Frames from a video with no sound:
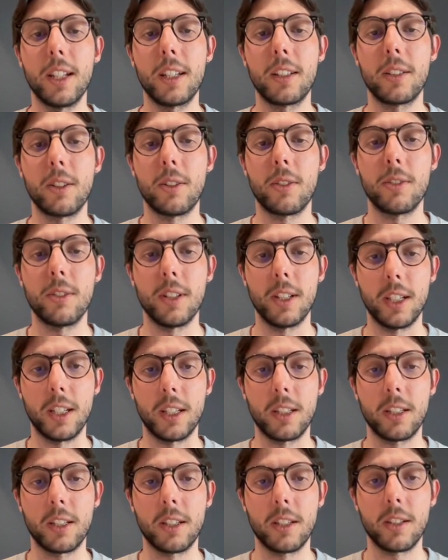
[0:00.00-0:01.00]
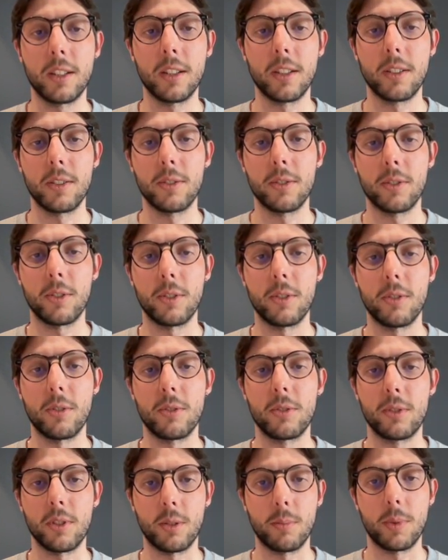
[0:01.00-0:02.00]
on the link, so
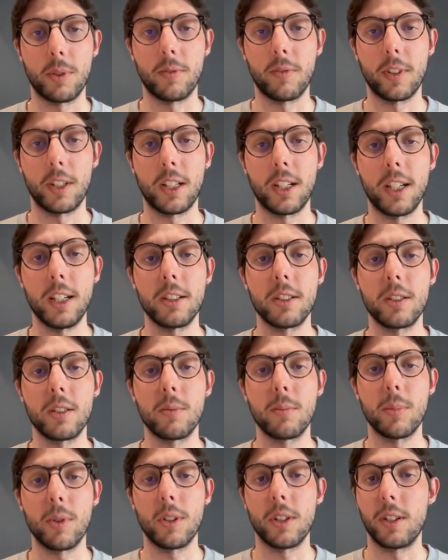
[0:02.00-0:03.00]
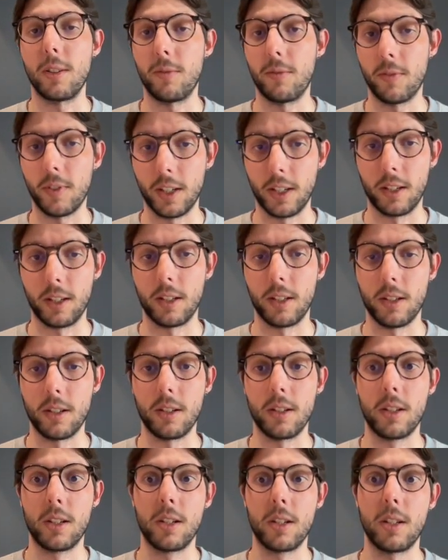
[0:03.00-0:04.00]
stop if they clicked, but if they
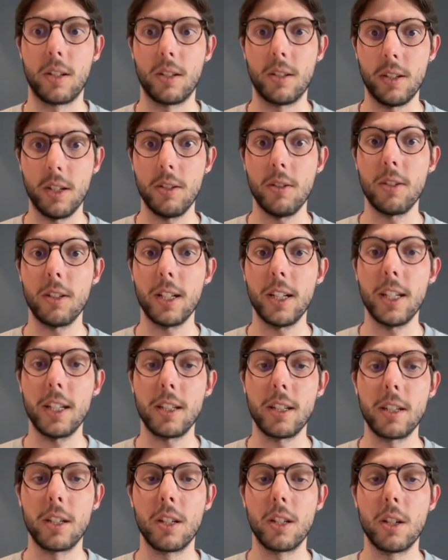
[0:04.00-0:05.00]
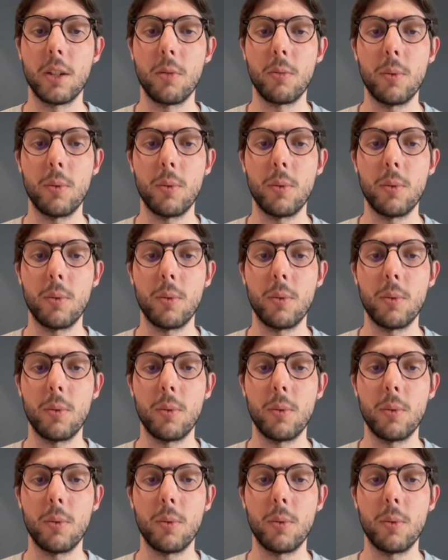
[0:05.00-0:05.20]
didn't click, we're